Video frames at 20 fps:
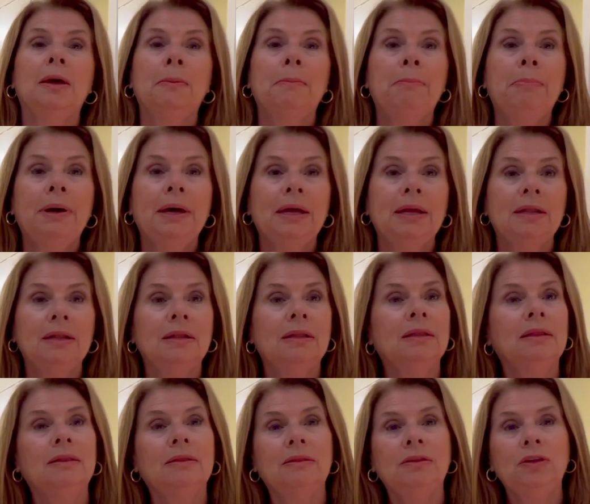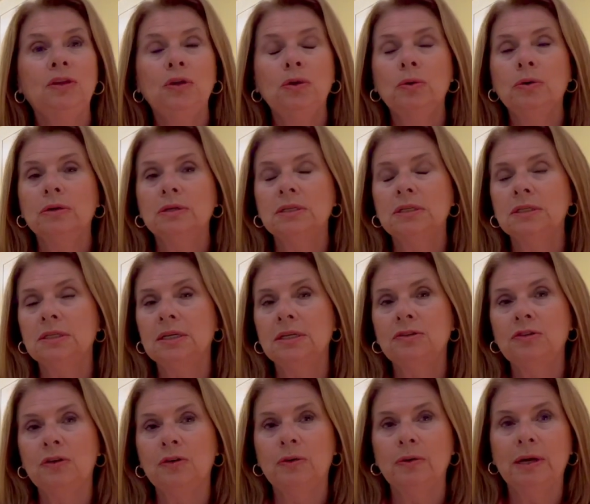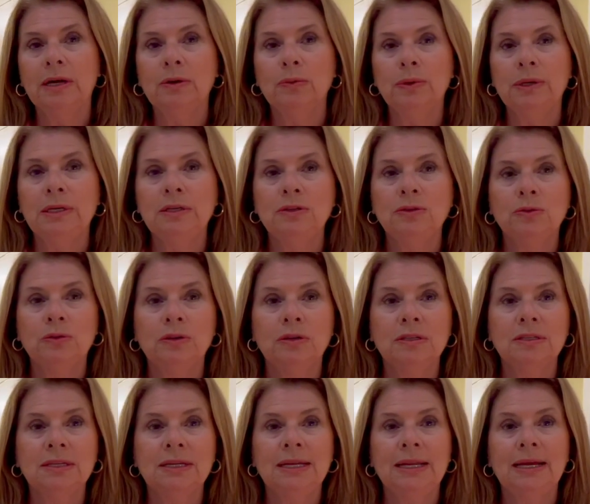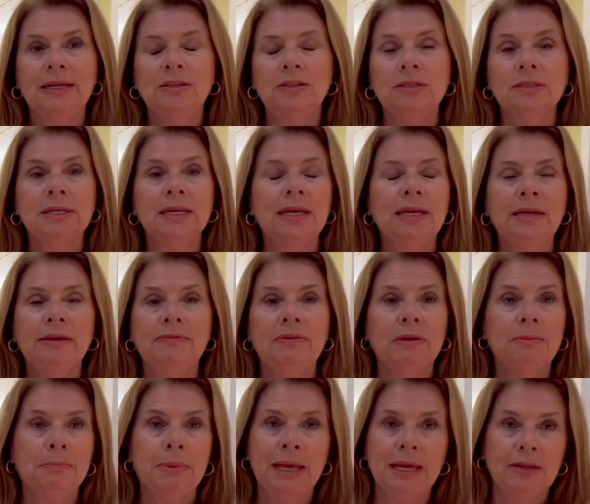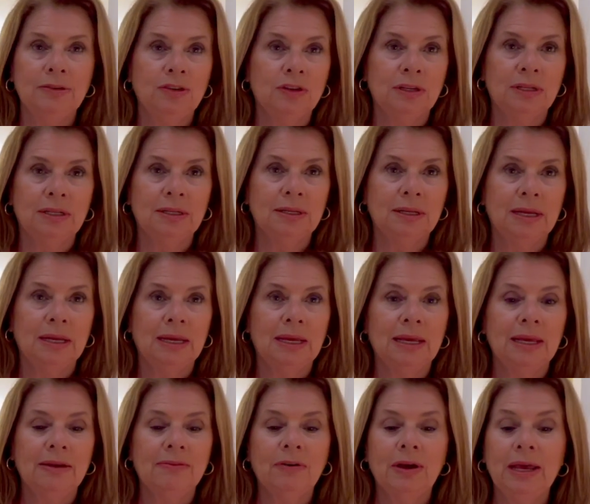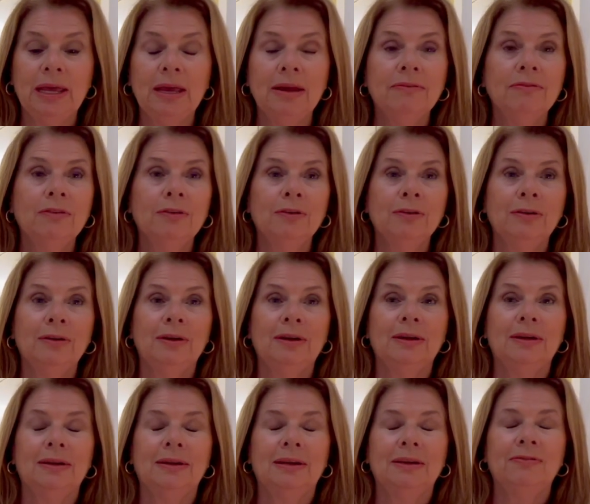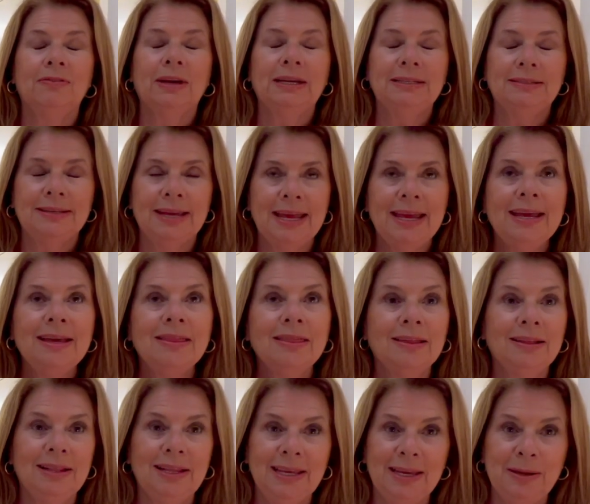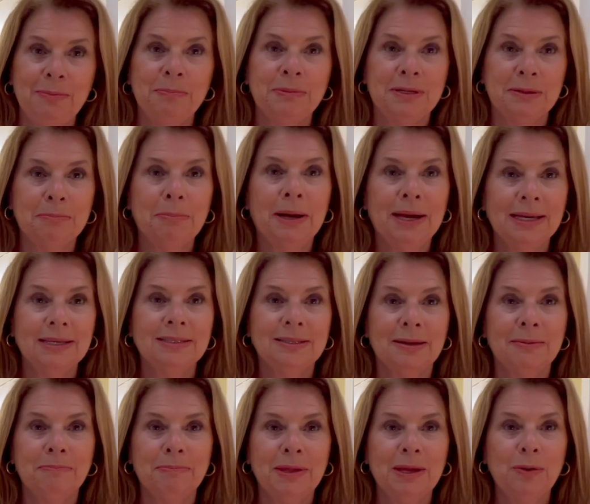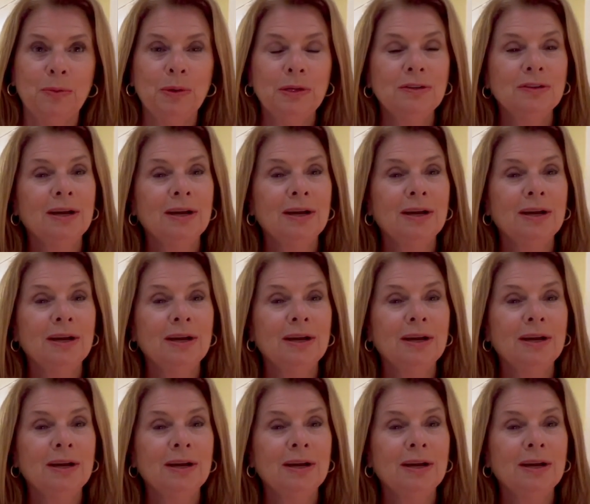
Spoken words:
But you are such a great resource. And I just can't even imagine if I take the leap to buy something, which